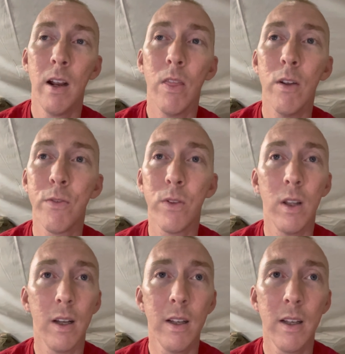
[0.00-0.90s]
the
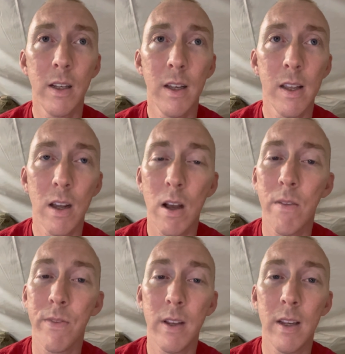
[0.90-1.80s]
flood
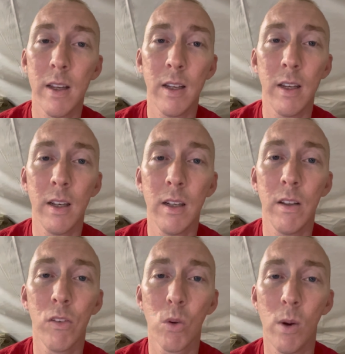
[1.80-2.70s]
of
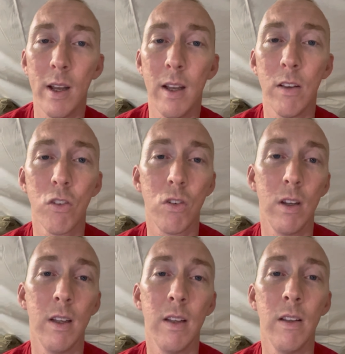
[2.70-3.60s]
endless
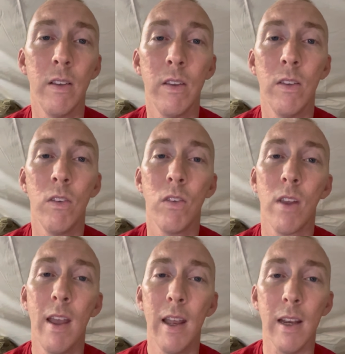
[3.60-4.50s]
questions.
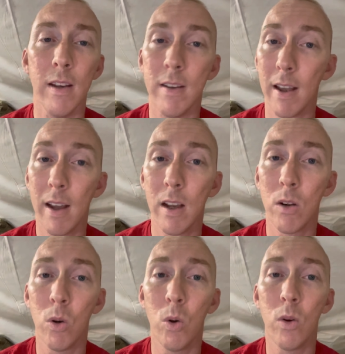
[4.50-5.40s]

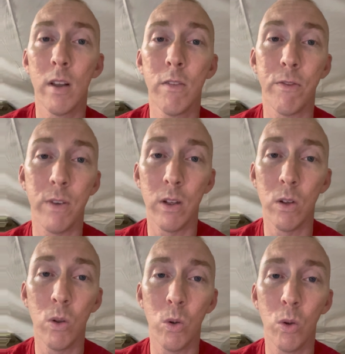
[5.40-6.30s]
Doubt had
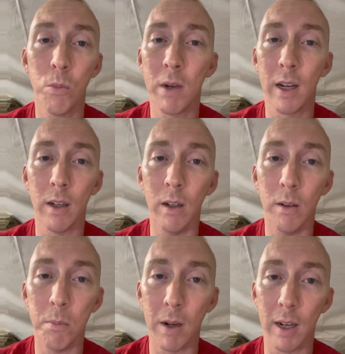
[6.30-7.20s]
filled my
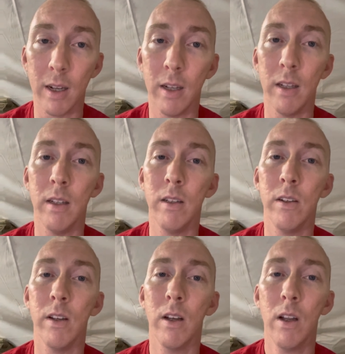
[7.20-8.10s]

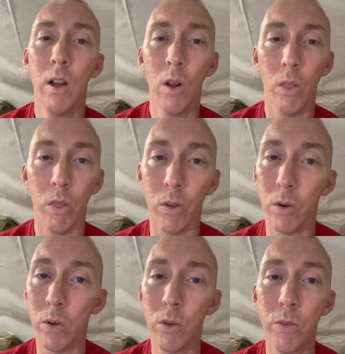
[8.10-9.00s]
mind,
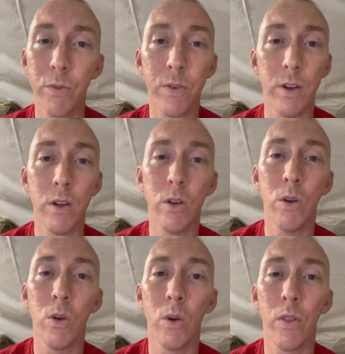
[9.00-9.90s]
the
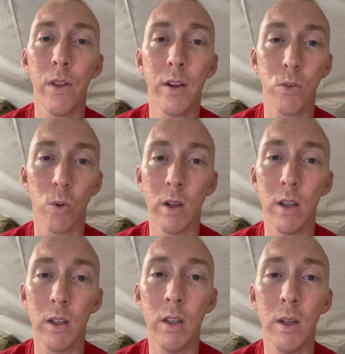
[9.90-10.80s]
fear that
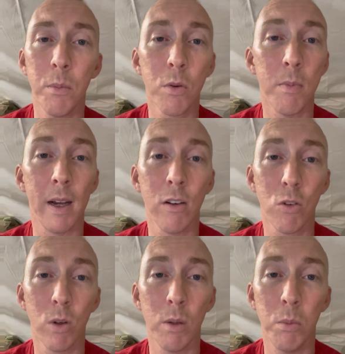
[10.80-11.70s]
gripped my
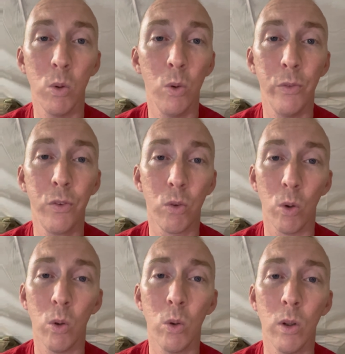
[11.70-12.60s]
troubled
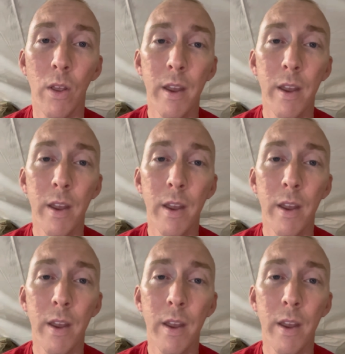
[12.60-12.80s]
soul